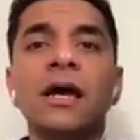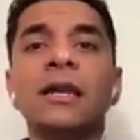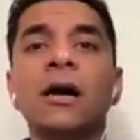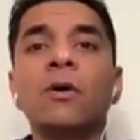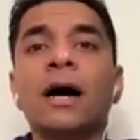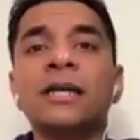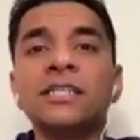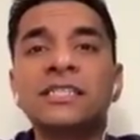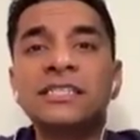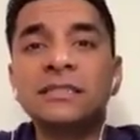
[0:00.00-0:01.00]
Now, I
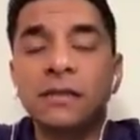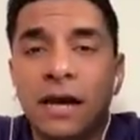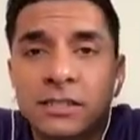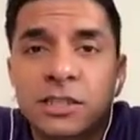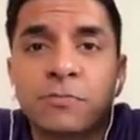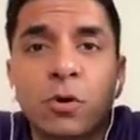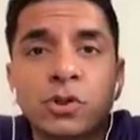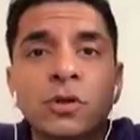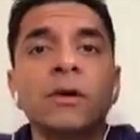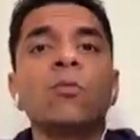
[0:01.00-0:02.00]
just
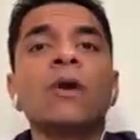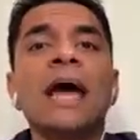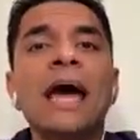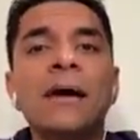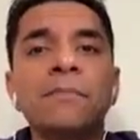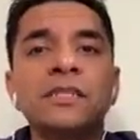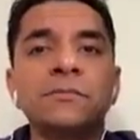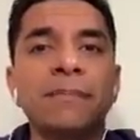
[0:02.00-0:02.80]
spoke to you about what happens.